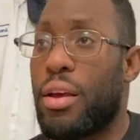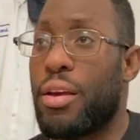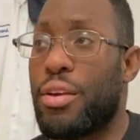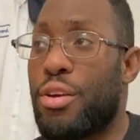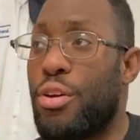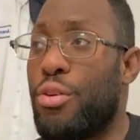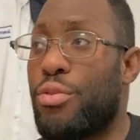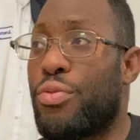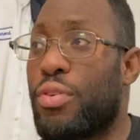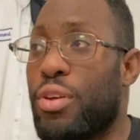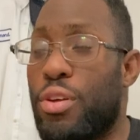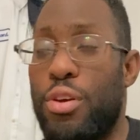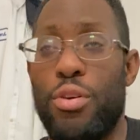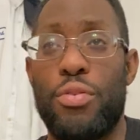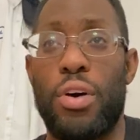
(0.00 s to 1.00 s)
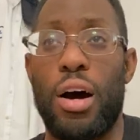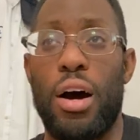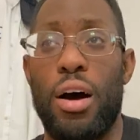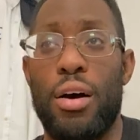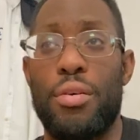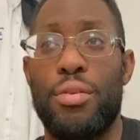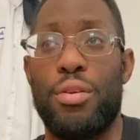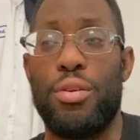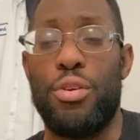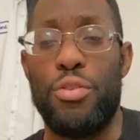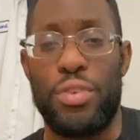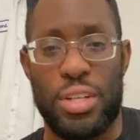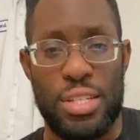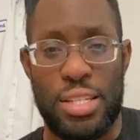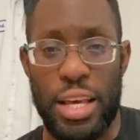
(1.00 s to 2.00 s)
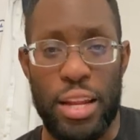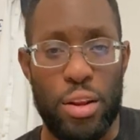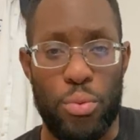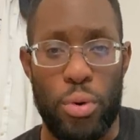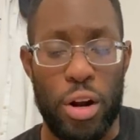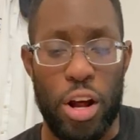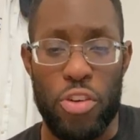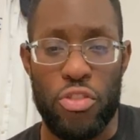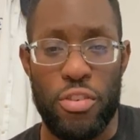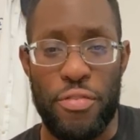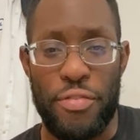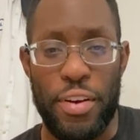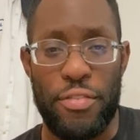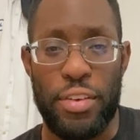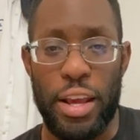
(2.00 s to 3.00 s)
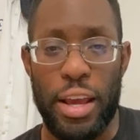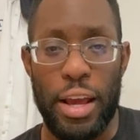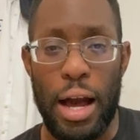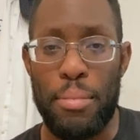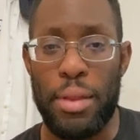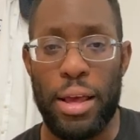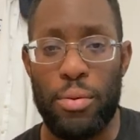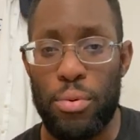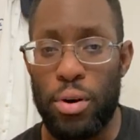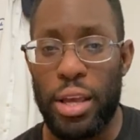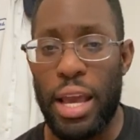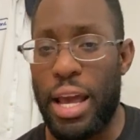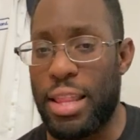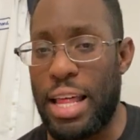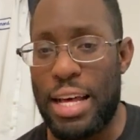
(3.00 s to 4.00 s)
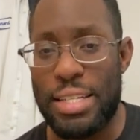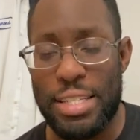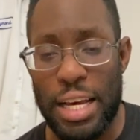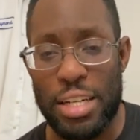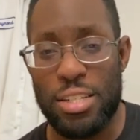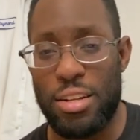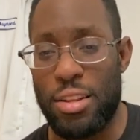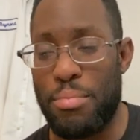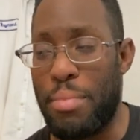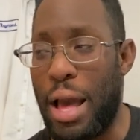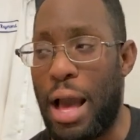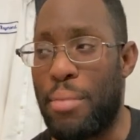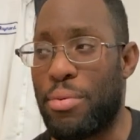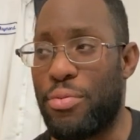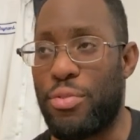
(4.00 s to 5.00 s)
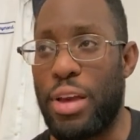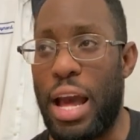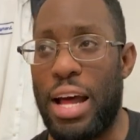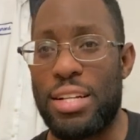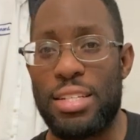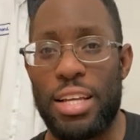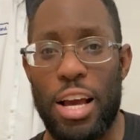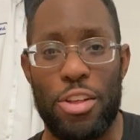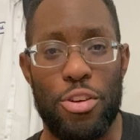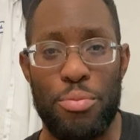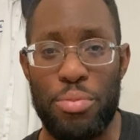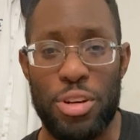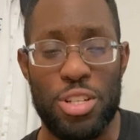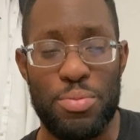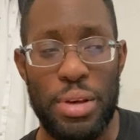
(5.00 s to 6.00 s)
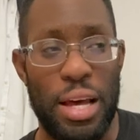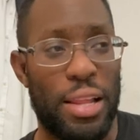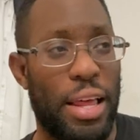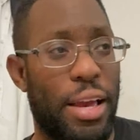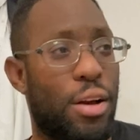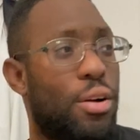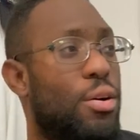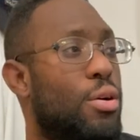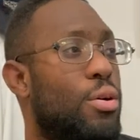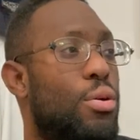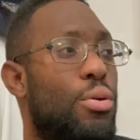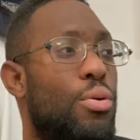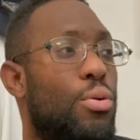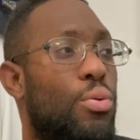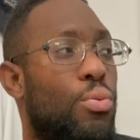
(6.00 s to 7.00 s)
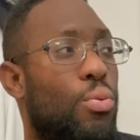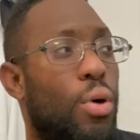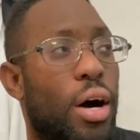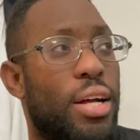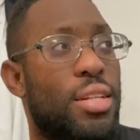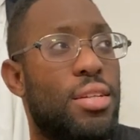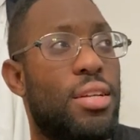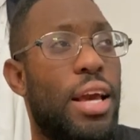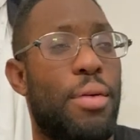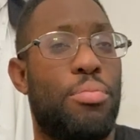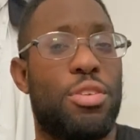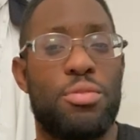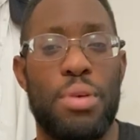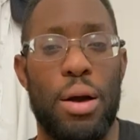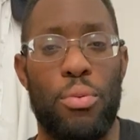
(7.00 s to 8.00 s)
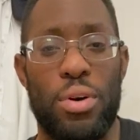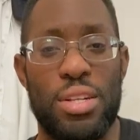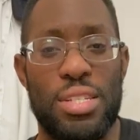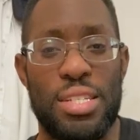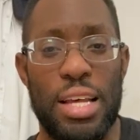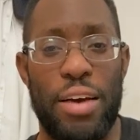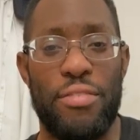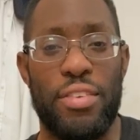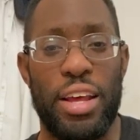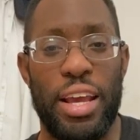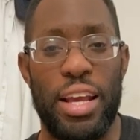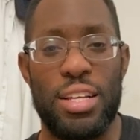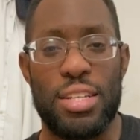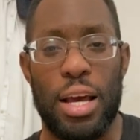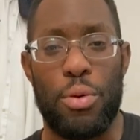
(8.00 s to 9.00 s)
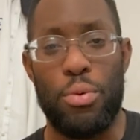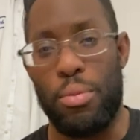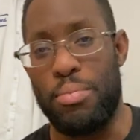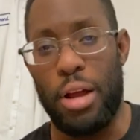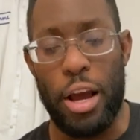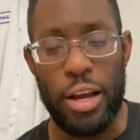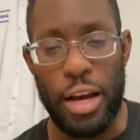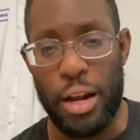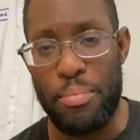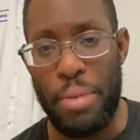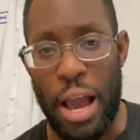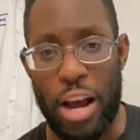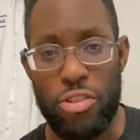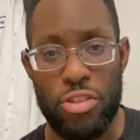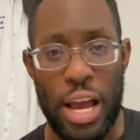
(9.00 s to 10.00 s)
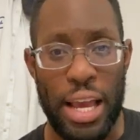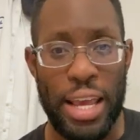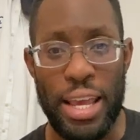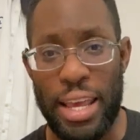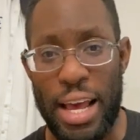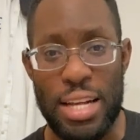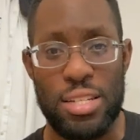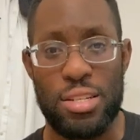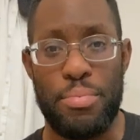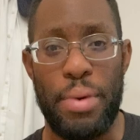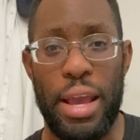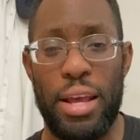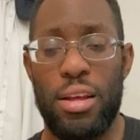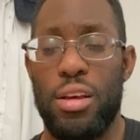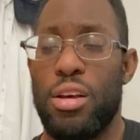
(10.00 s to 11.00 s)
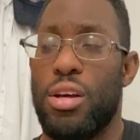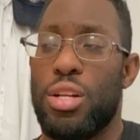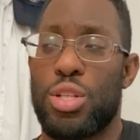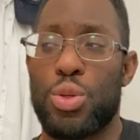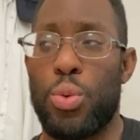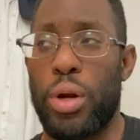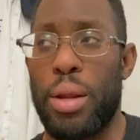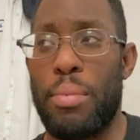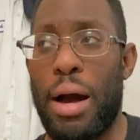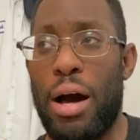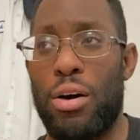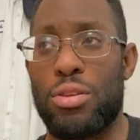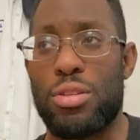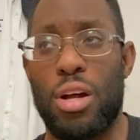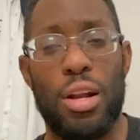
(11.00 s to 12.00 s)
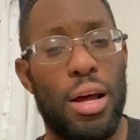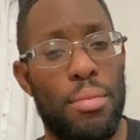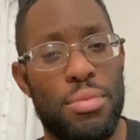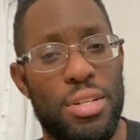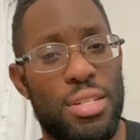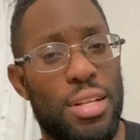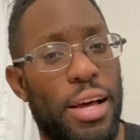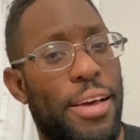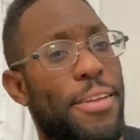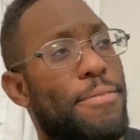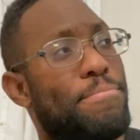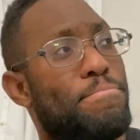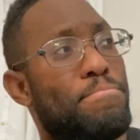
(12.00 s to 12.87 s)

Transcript: you've exceeded 150. I'm like, well, yeah, that section of the map, if you add it together, it puts me at like 170. He's like, well, now you got to backtrack and guesstimate 20 miles on it. I'm just like,